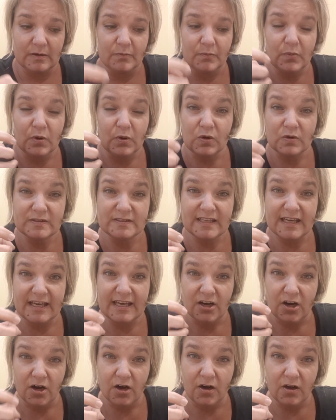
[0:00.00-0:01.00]
Pulls
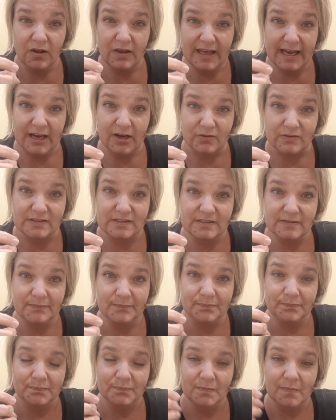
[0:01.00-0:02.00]
that all out.
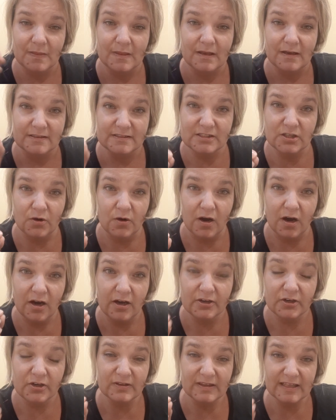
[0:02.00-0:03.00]
So
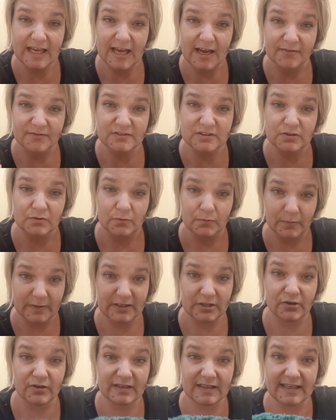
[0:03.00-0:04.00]
all left, when
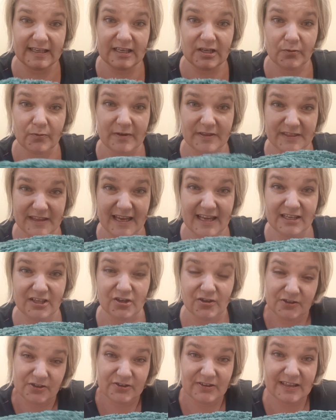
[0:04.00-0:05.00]
you're cleaning with
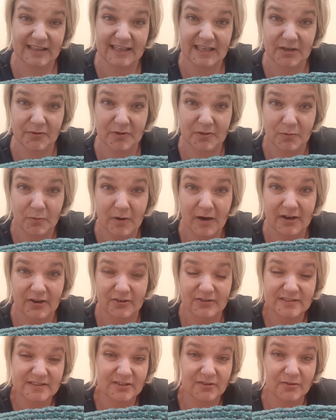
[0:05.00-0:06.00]
ENJO, you're cleaning with water.
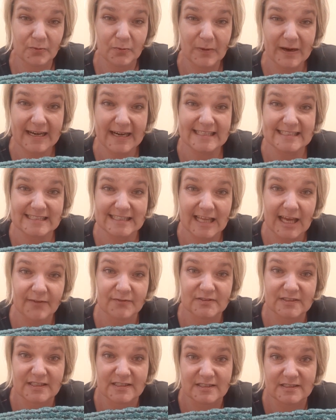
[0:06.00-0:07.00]
So what is
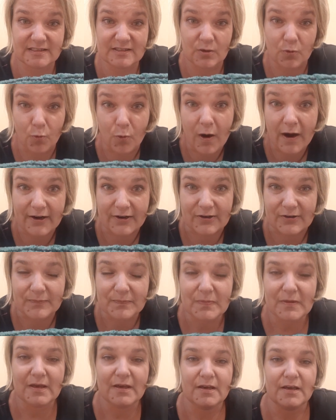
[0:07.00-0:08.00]
left is water.
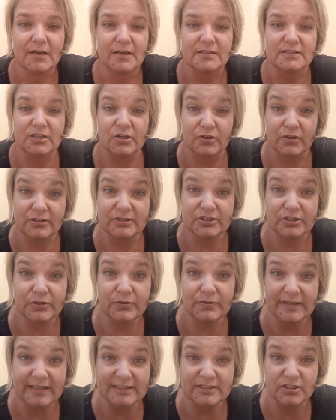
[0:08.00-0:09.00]
So you do
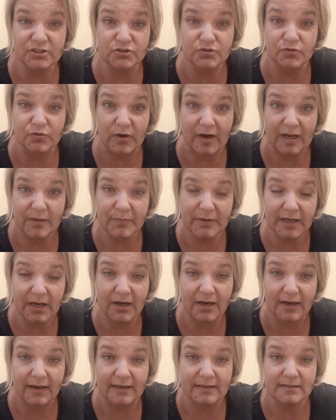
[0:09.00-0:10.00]
need to dry
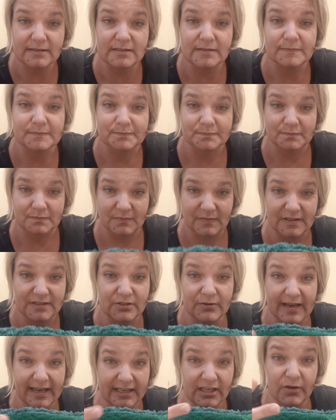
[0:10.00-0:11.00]
behind.
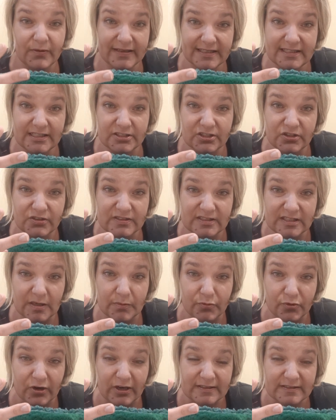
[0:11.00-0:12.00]
So ENJO is a
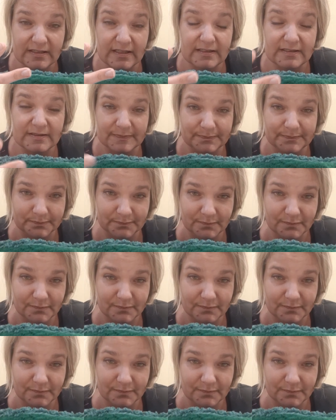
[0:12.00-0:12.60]
2-step process.